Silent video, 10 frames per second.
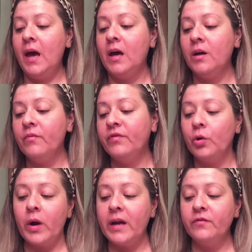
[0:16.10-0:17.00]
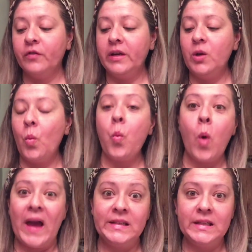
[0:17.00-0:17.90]
Fluoride-free
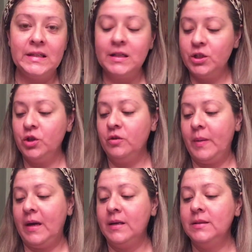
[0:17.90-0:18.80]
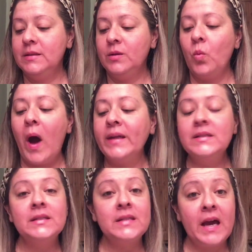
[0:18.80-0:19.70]
whitening toothpaste.
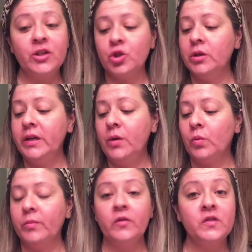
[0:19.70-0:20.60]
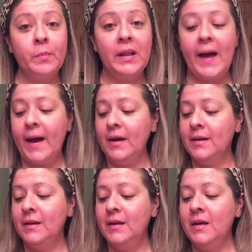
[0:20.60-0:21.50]
Whitens naturally, removes
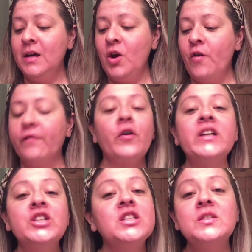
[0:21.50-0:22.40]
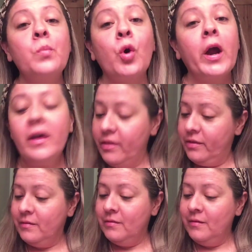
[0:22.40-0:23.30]
plaque, freshens
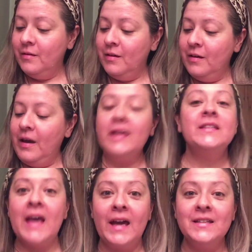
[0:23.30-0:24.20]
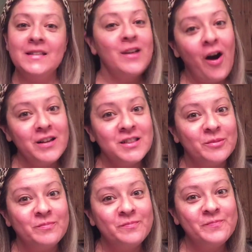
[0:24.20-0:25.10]
breath, and tastes
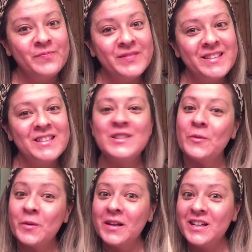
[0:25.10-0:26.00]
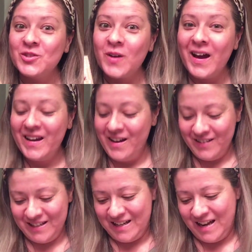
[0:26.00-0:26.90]
awesome. So we're going to try it
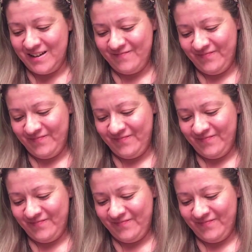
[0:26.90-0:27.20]
out today.